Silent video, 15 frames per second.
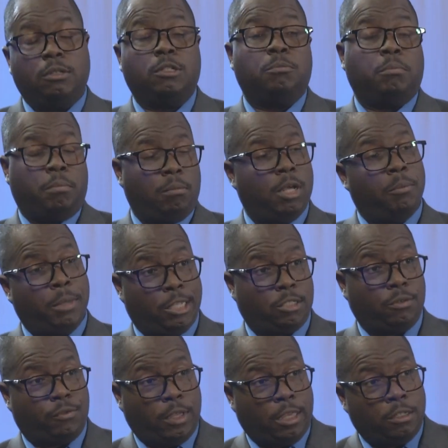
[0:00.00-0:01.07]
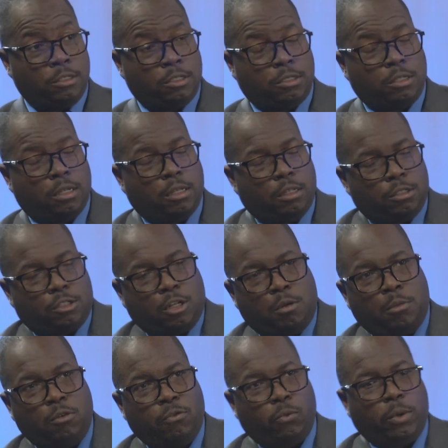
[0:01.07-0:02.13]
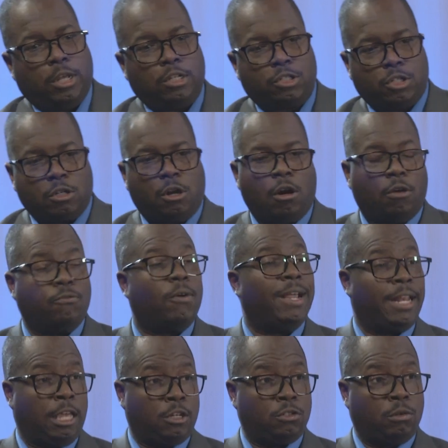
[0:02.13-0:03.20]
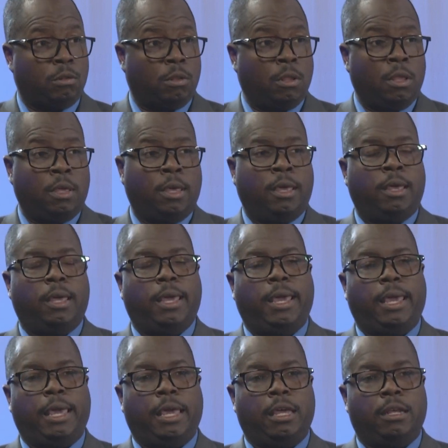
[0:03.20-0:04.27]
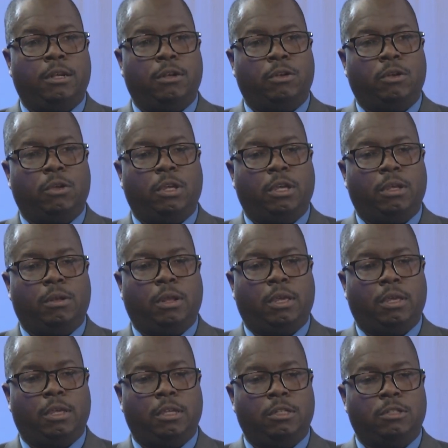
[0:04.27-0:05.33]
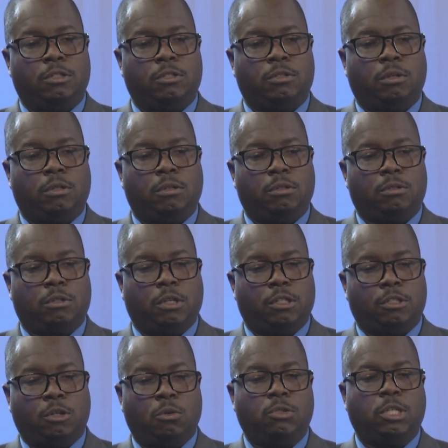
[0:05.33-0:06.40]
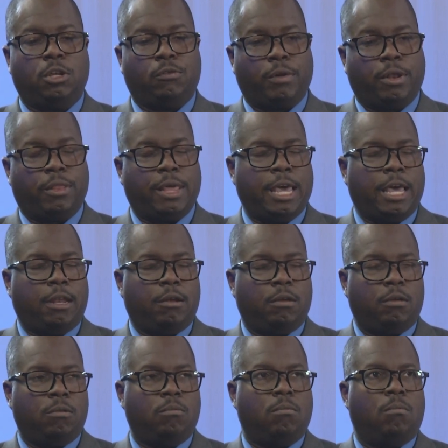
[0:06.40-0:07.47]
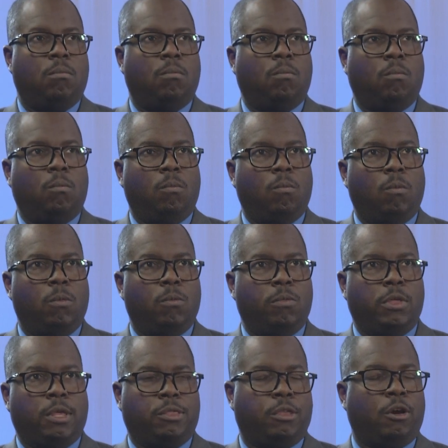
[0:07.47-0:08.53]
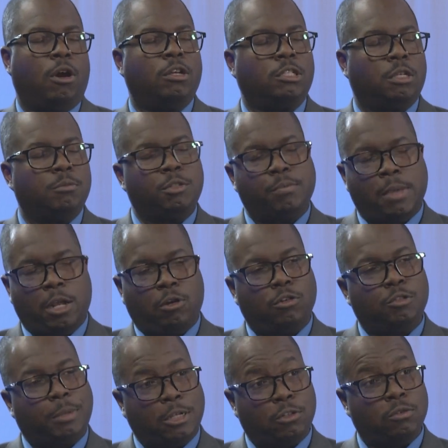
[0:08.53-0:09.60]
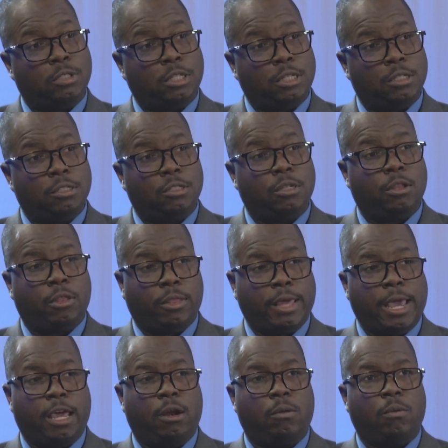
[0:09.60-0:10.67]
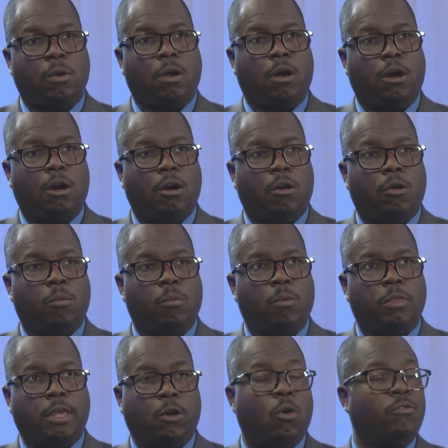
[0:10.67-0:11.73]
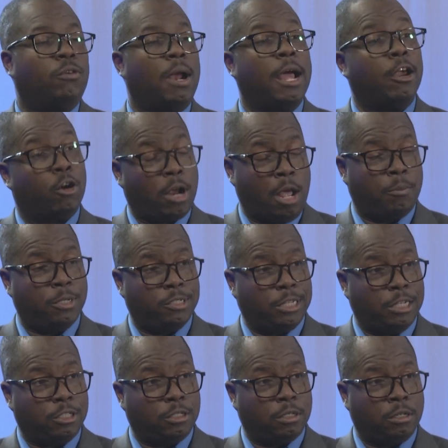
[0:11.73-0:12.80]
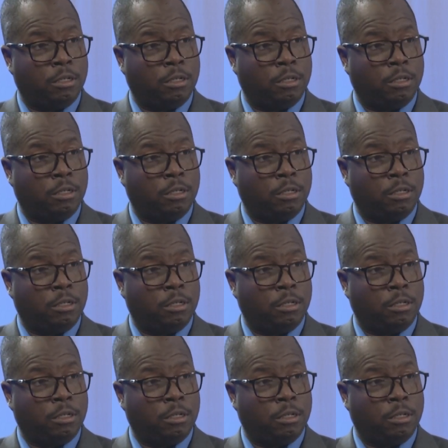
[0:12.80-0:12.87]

a mix of things, some of which are financial, and it's no secret that there are some medical specialties that offer higher compensation